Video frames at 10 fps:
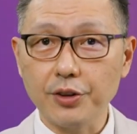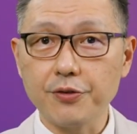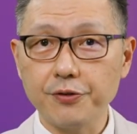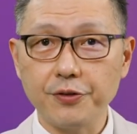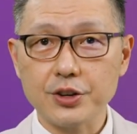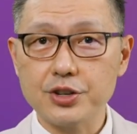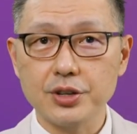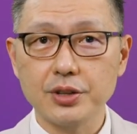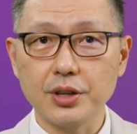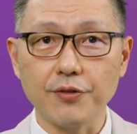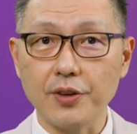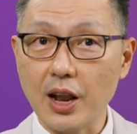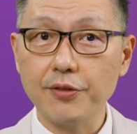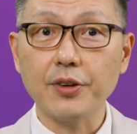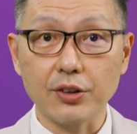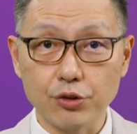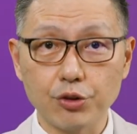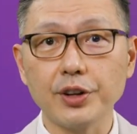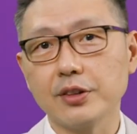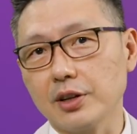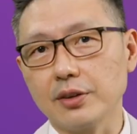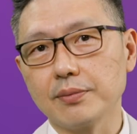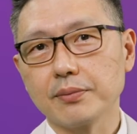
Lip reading: infection if left untreated.